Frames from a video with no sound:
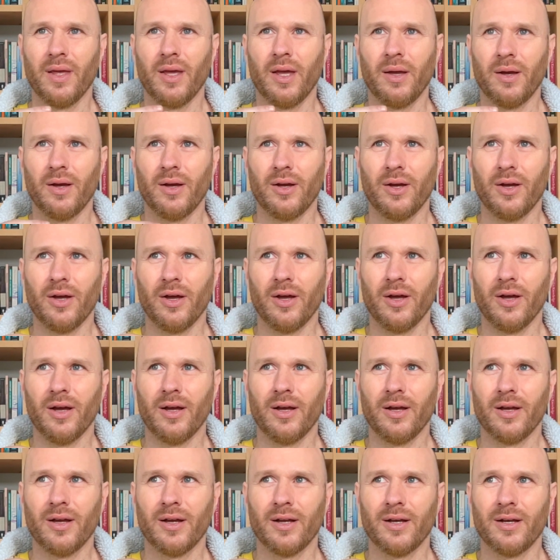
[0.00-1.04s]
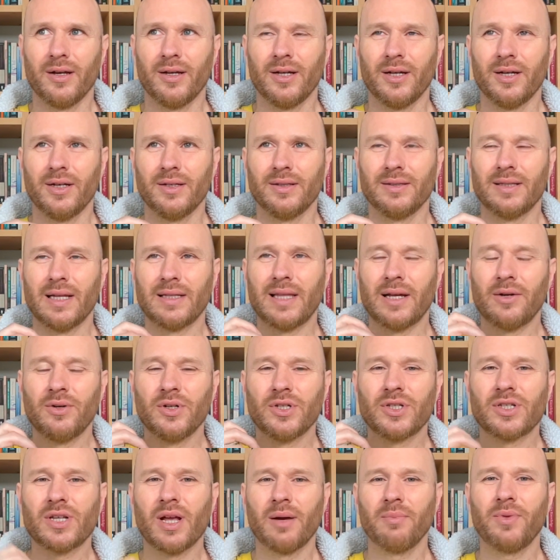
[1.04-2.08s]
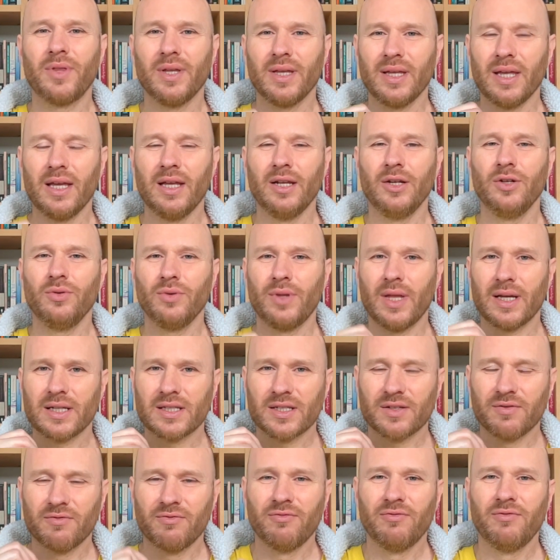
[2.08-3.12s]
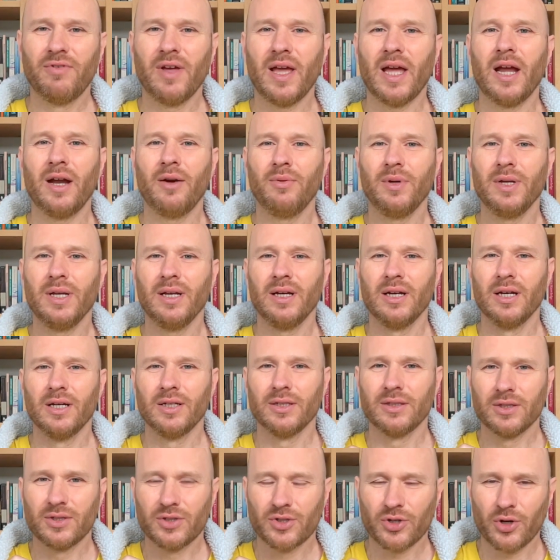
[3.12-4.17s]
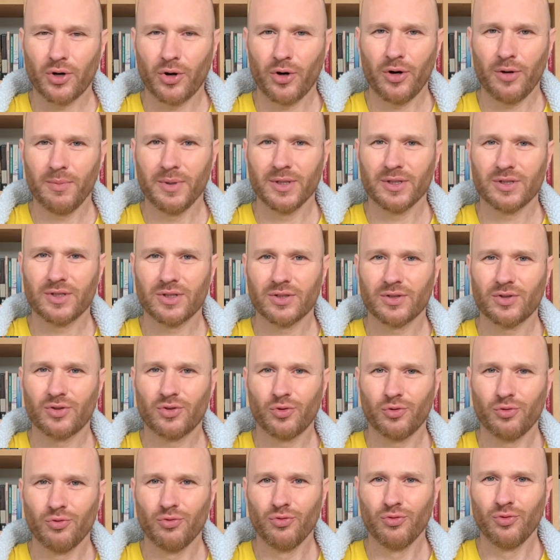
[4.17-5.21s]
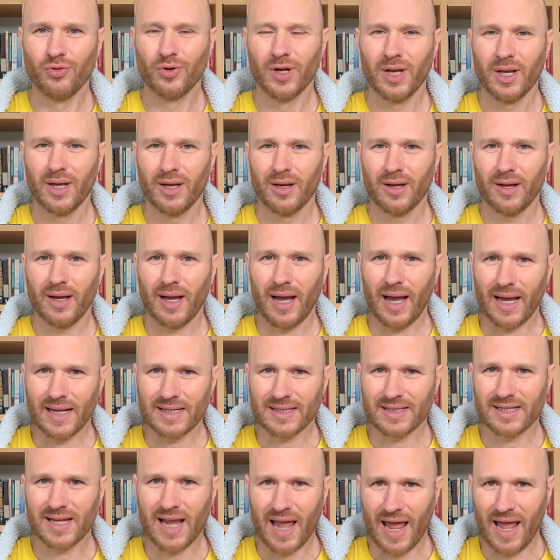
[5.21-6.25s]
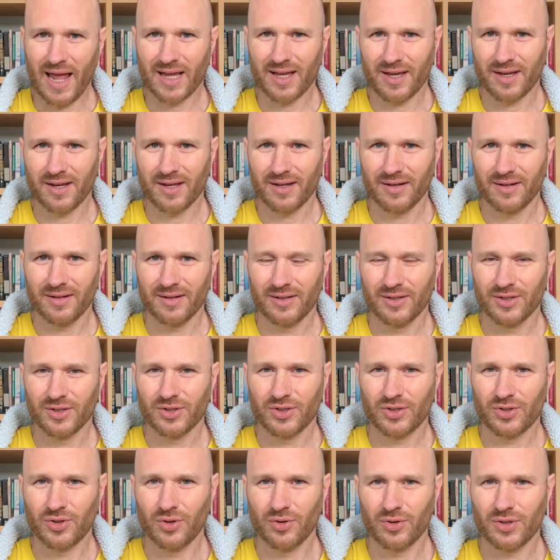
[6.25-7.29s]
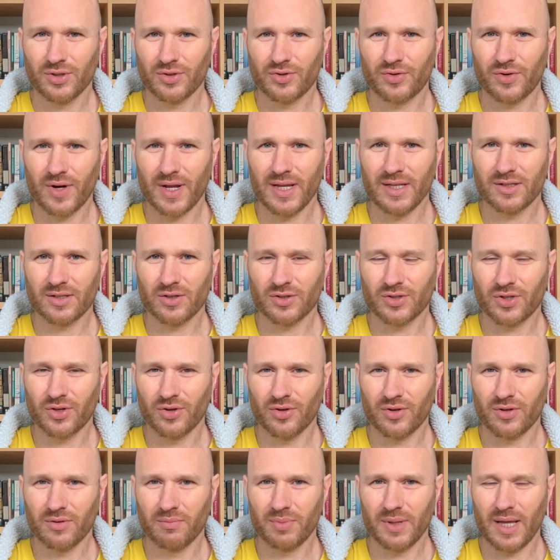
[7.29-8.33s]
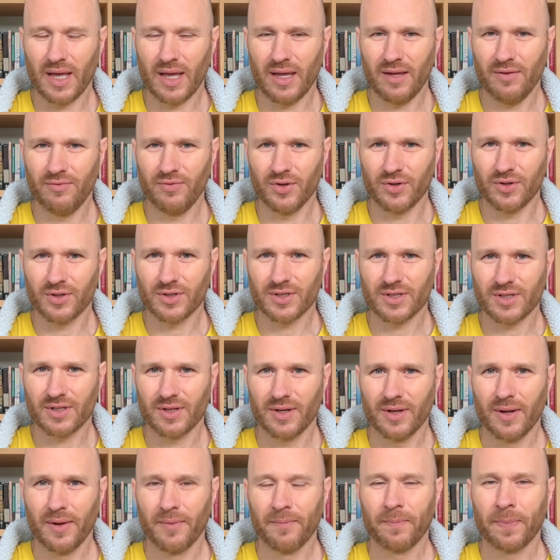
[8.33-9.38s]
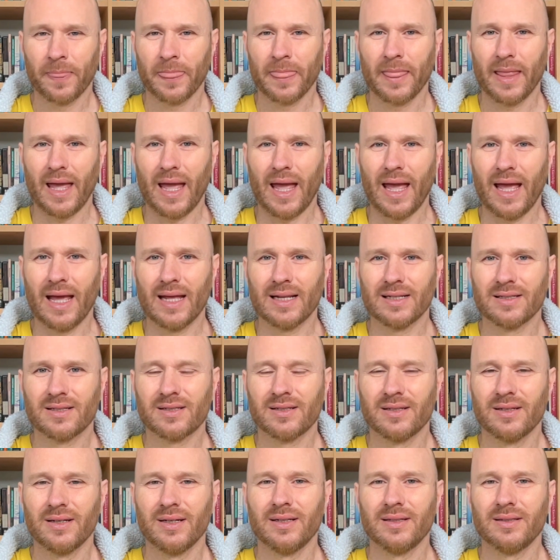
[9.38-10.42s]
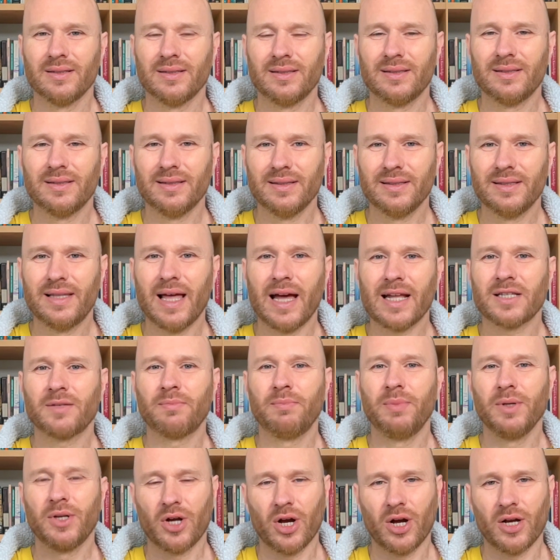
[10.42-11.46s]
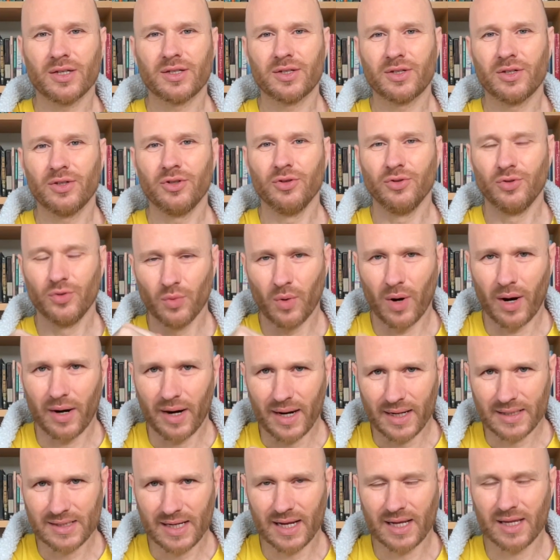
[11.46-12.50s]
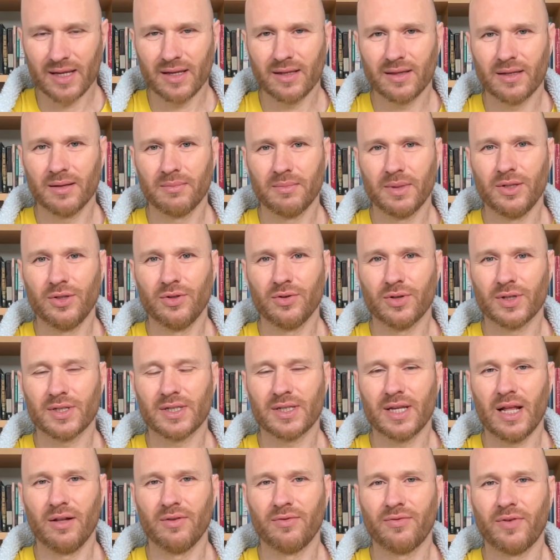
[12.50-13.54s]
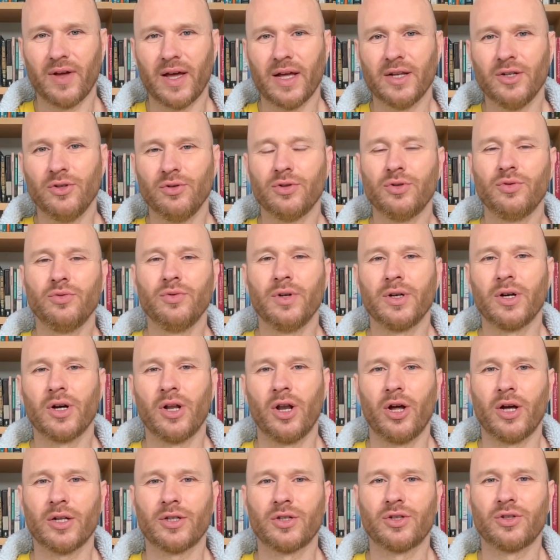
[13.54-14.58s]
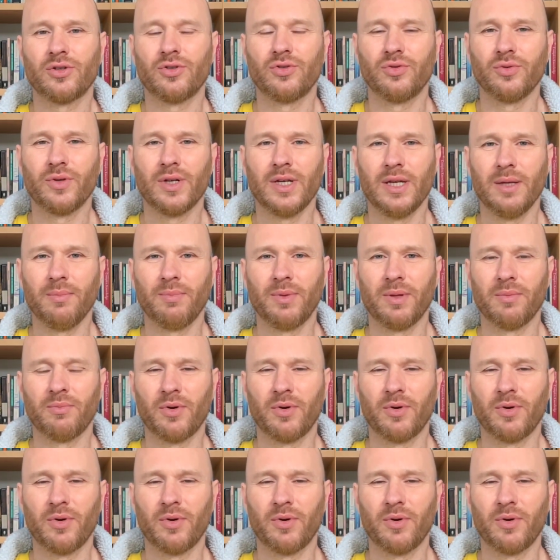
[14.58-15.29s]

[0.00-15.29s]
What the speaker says: that there is something in you that's very determined to attack certain traits or certain behaviors, and that's because you are attacking them in yourself, and you're doing a lot to keep them